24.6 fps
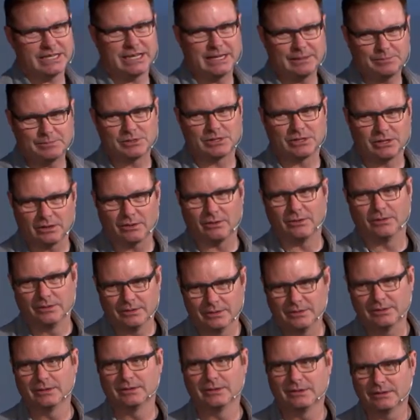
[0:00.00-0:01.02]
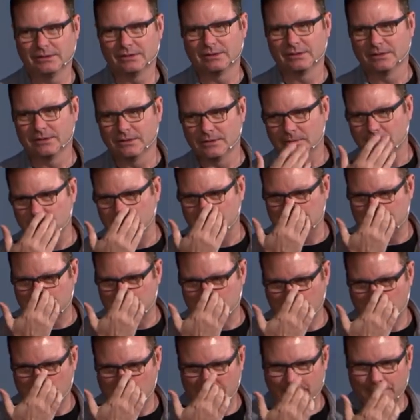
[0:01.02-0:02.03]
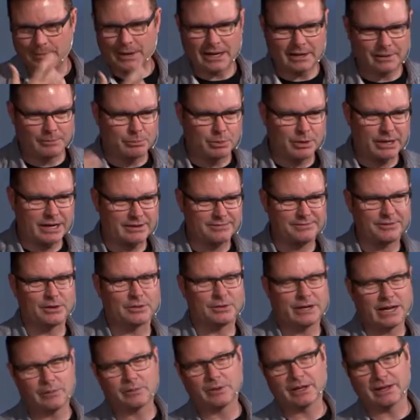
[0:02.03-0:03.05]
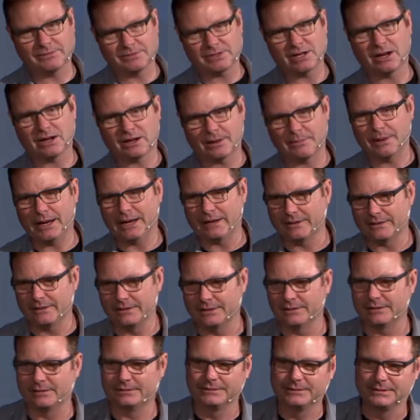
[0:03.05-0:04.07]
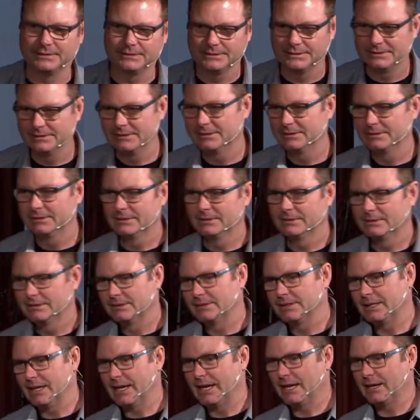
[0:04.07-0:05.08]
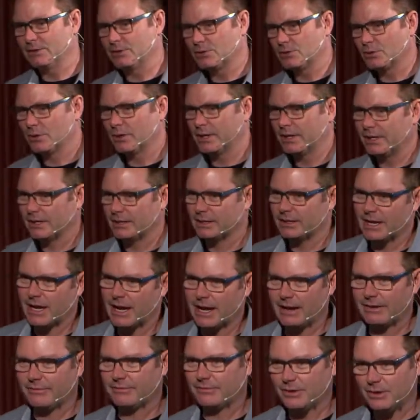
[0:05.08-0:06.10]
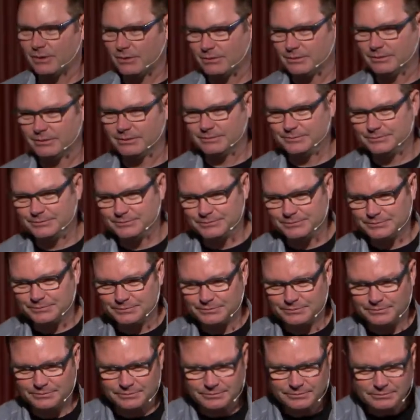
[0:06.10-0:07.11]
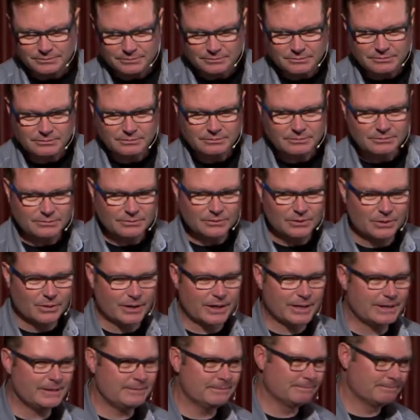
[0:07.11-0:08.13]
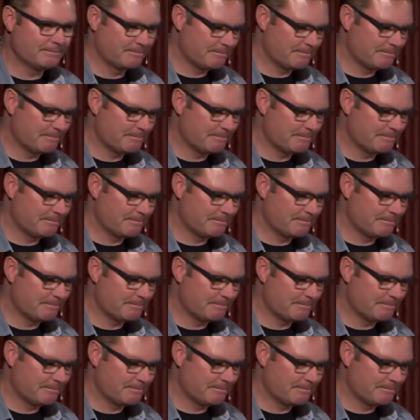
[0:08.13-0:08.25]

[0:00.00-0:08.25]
keeps, you know, we used to talk about a brick phone. Now we have to talk about, you know, the Android and the iPhone. Right?